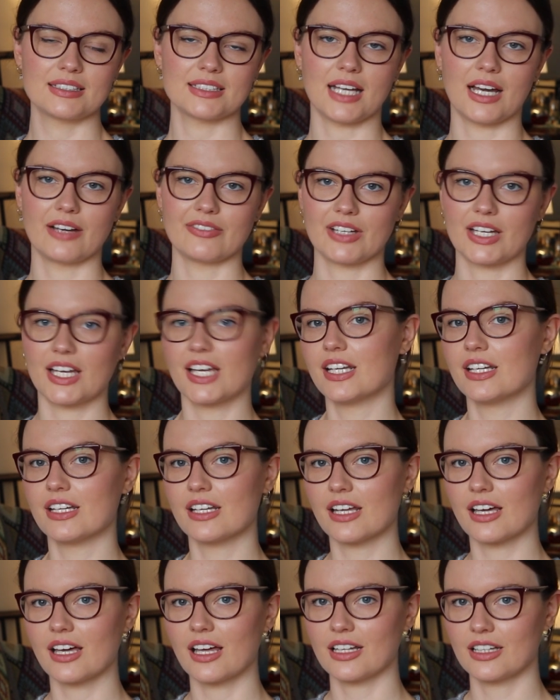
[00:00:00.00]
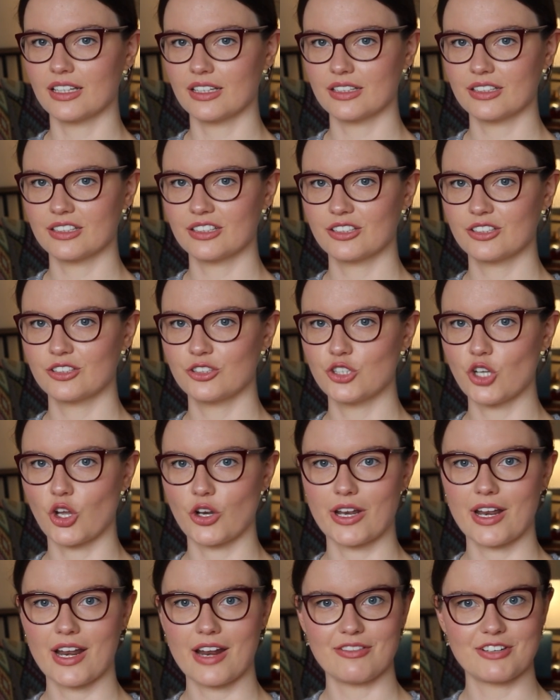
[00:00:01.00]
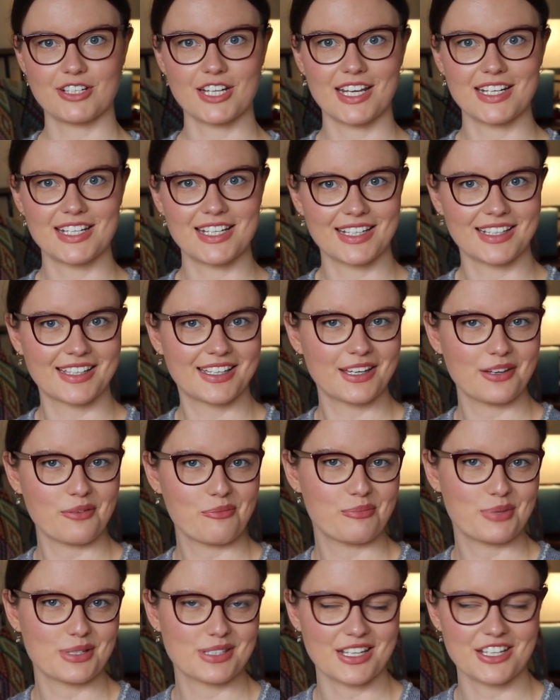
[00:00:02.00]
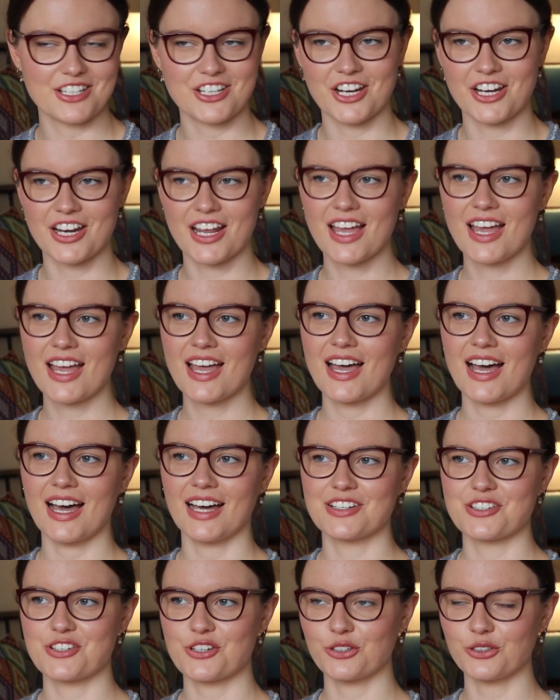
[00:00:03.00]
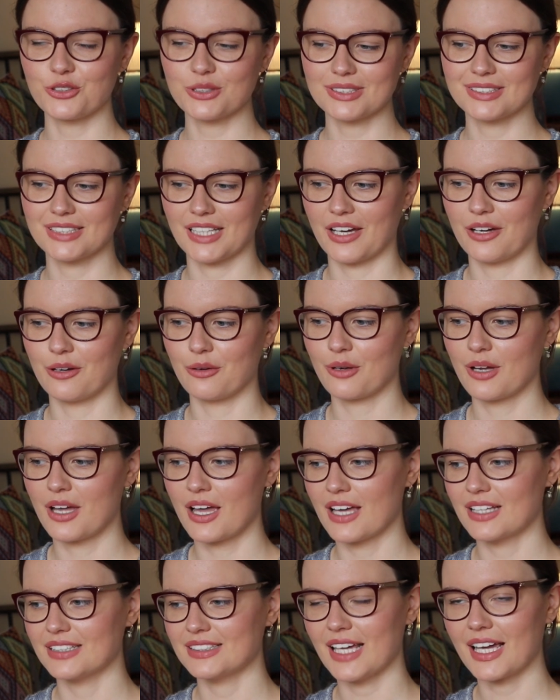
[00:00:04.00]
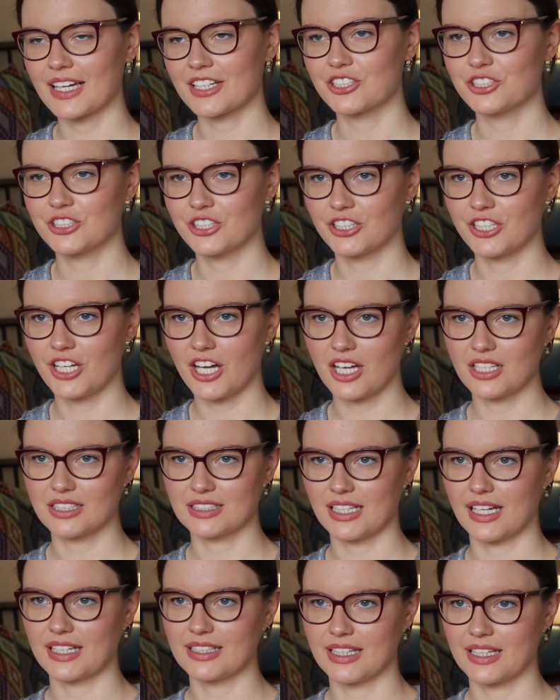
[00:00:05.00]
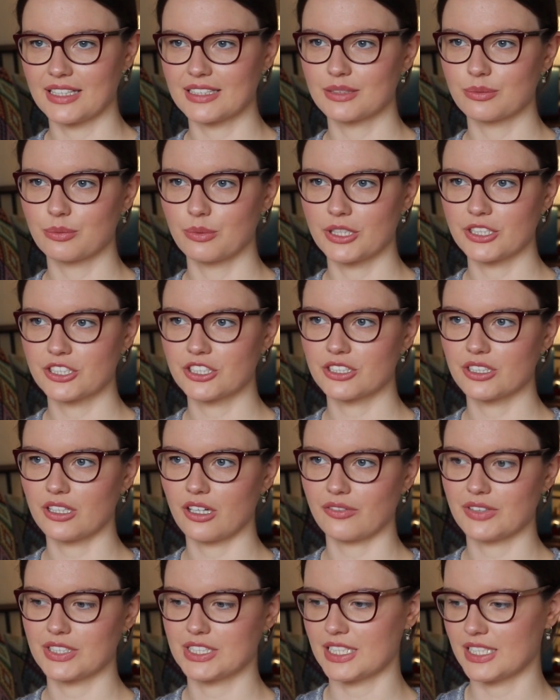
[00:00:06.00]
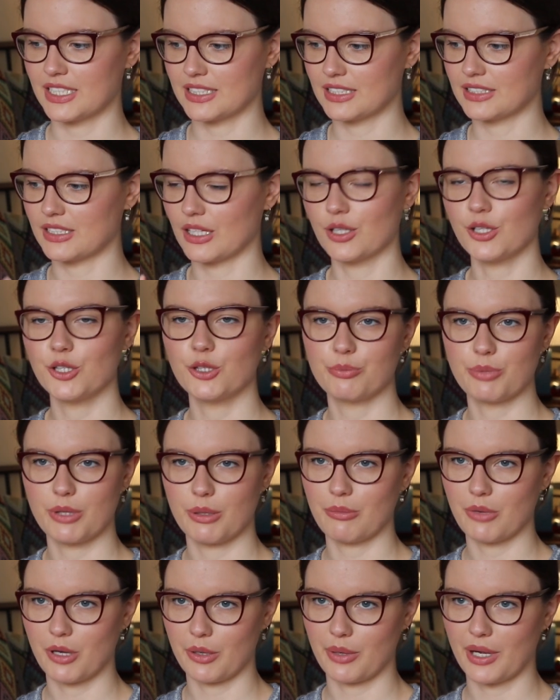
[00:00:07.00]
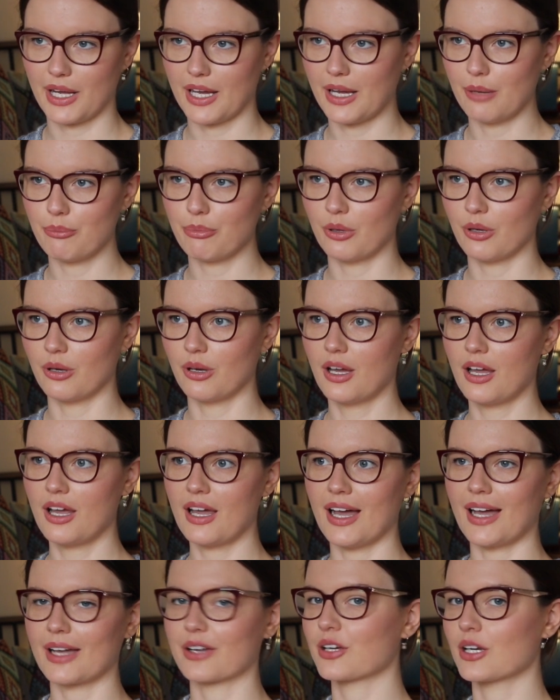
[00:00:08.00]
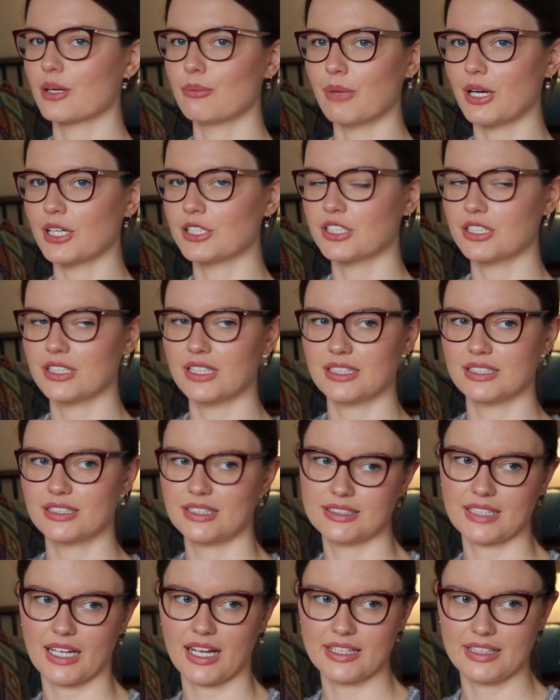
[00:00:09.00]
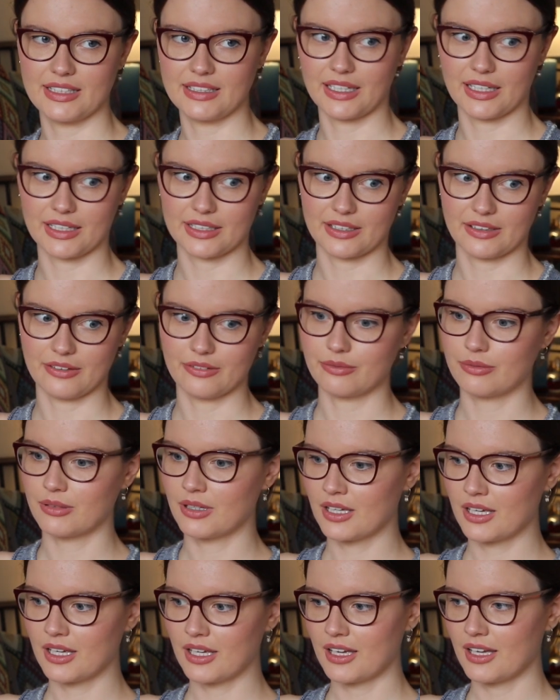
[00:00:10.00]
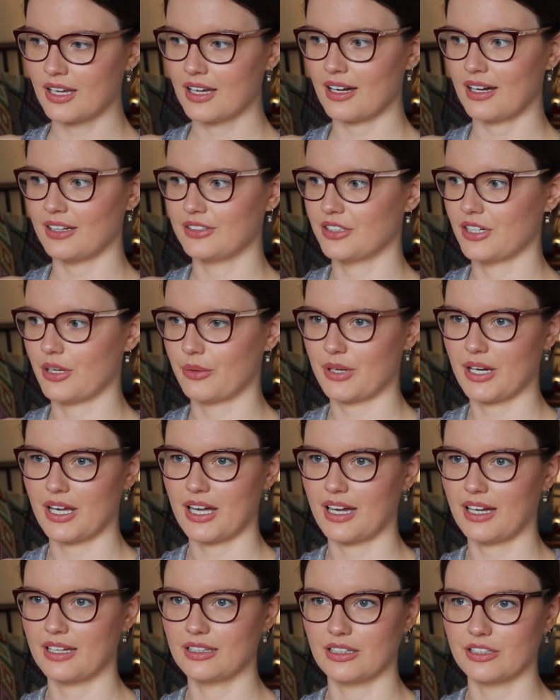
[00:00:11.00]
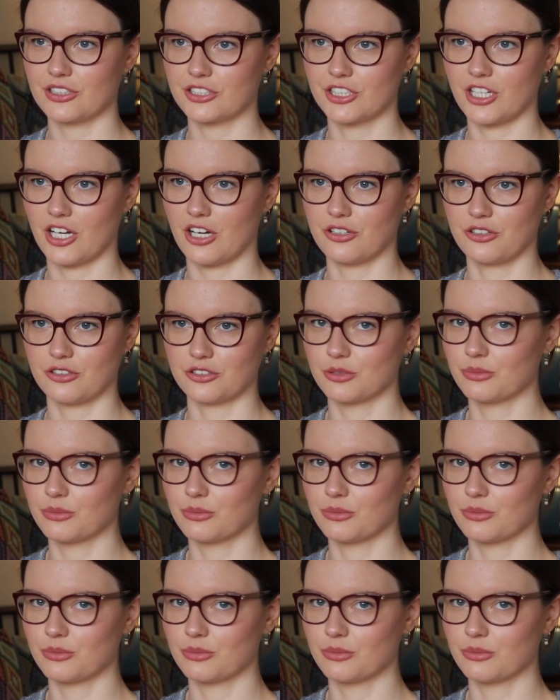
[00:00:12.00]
to have it in a non-irritating position. And also textured yarns like this, which obviously this is a loopy mohair, but I could imagine this design in like a, I don't know, an eyelash yarn or